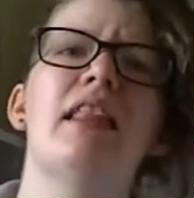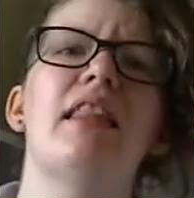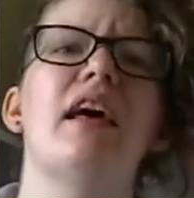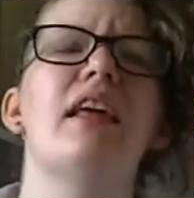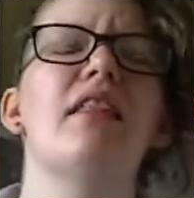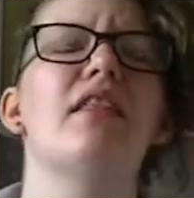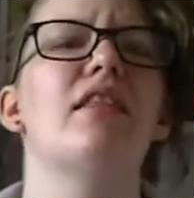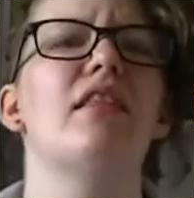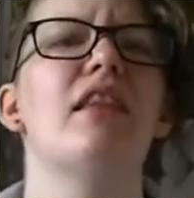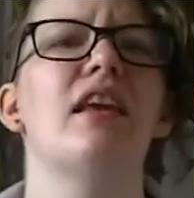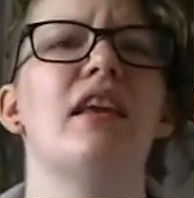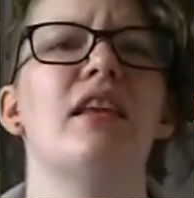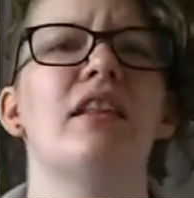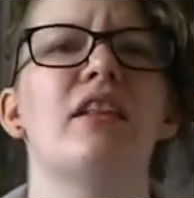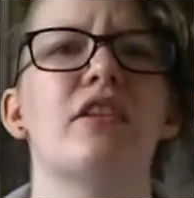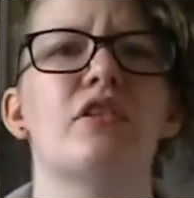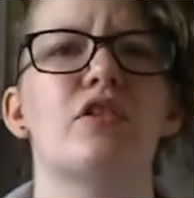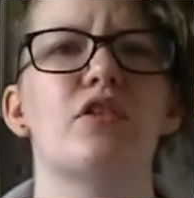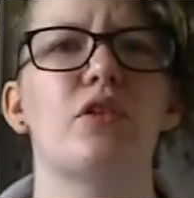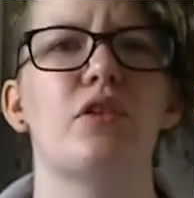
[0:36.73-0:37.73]
That
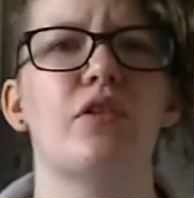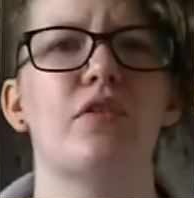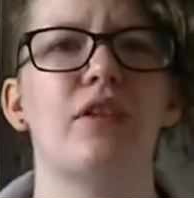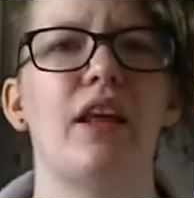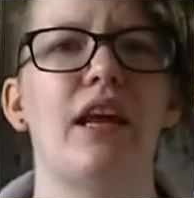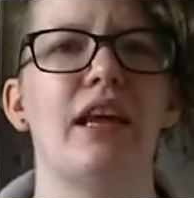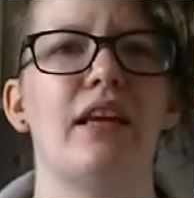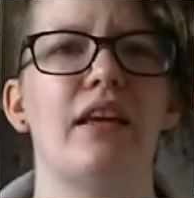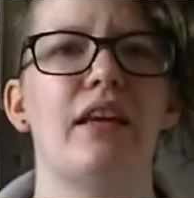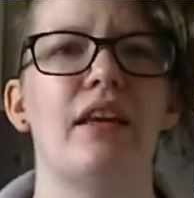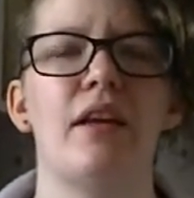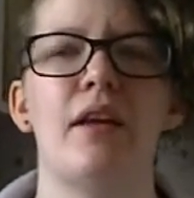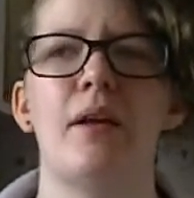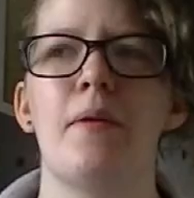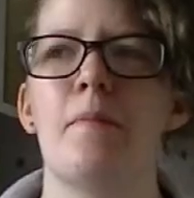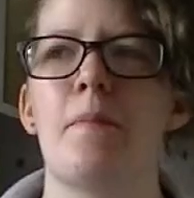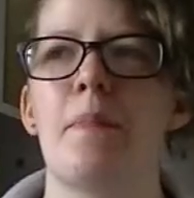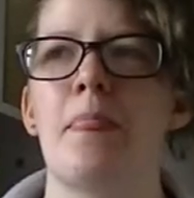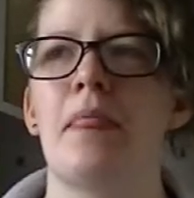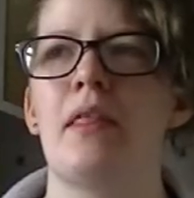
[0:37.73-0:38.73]
thing that's sort of like
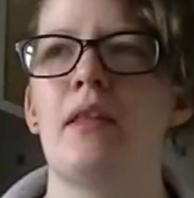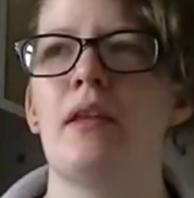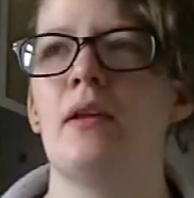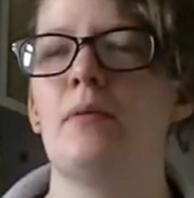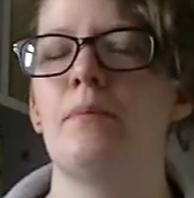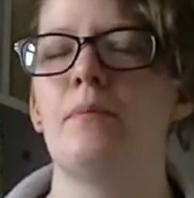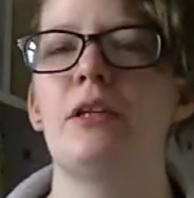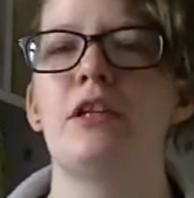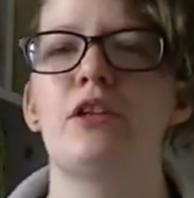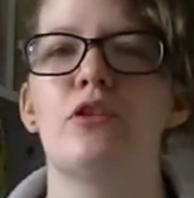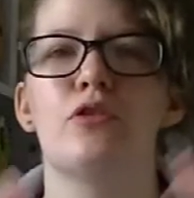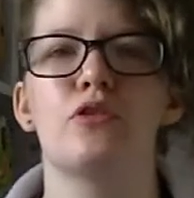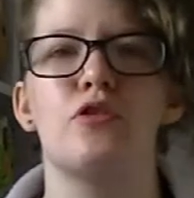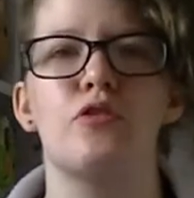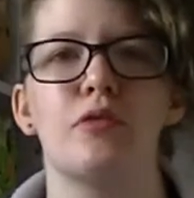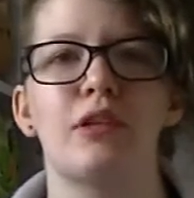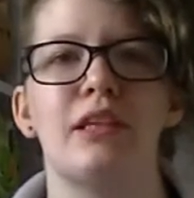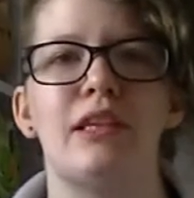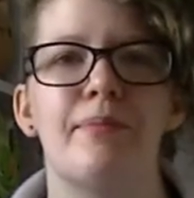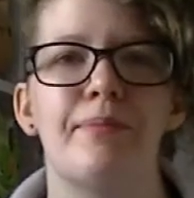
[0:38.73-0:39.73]
been your
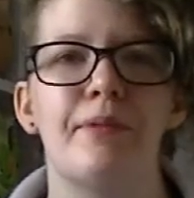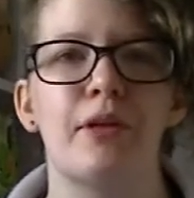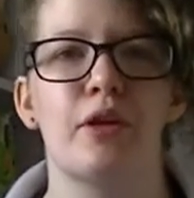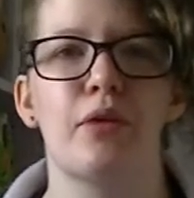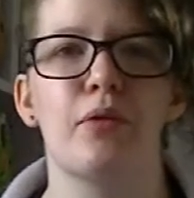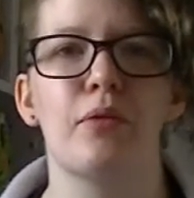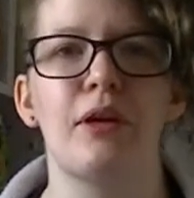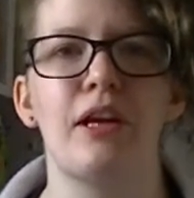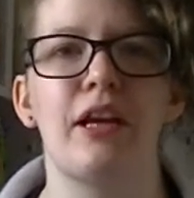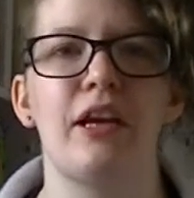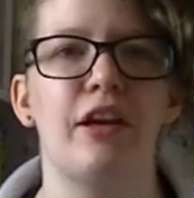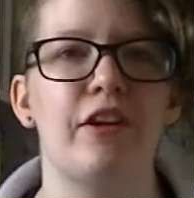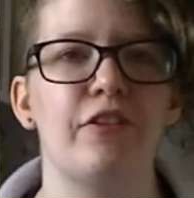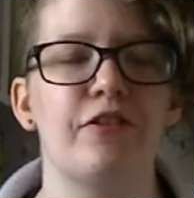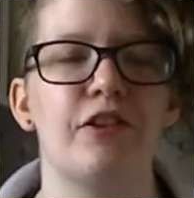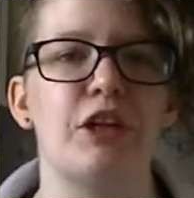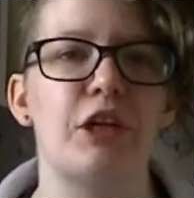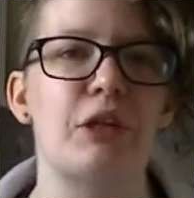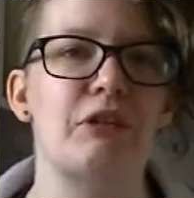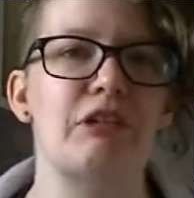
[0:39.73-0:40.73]
dream career
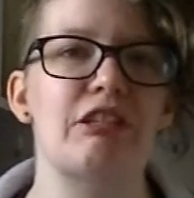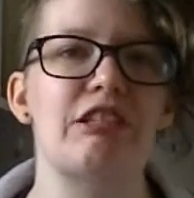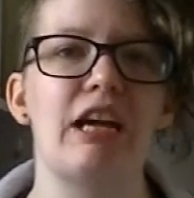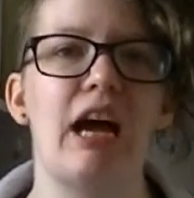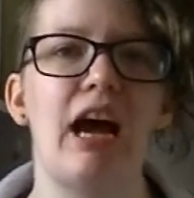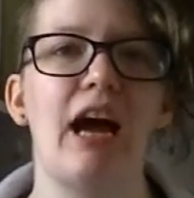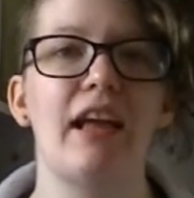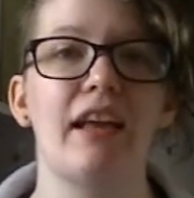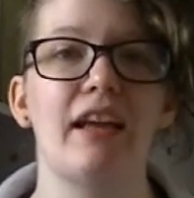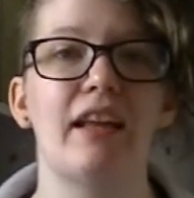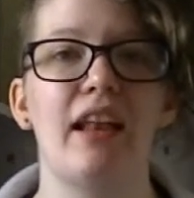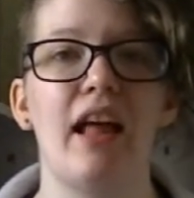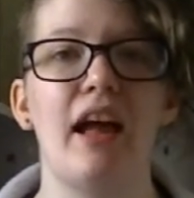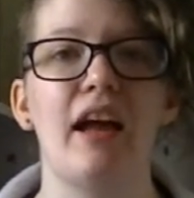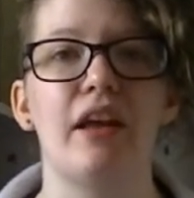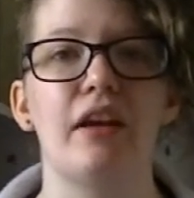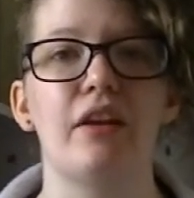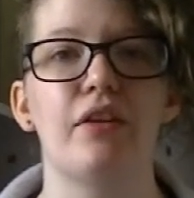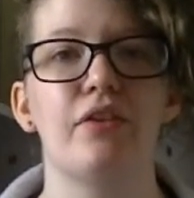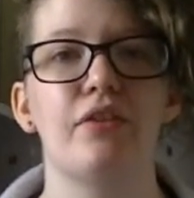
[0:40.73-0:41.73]
for your entire
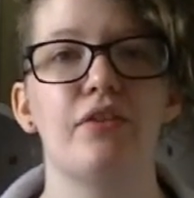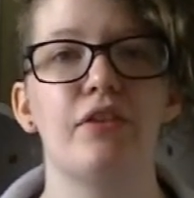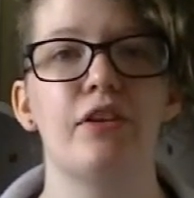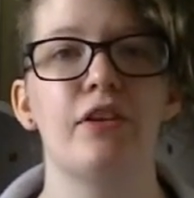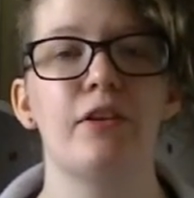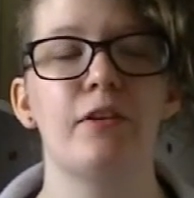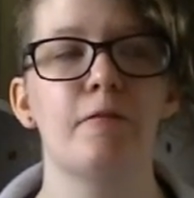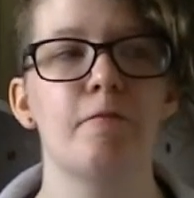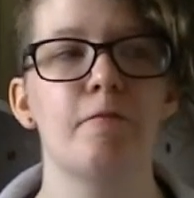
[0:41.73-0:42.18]
life,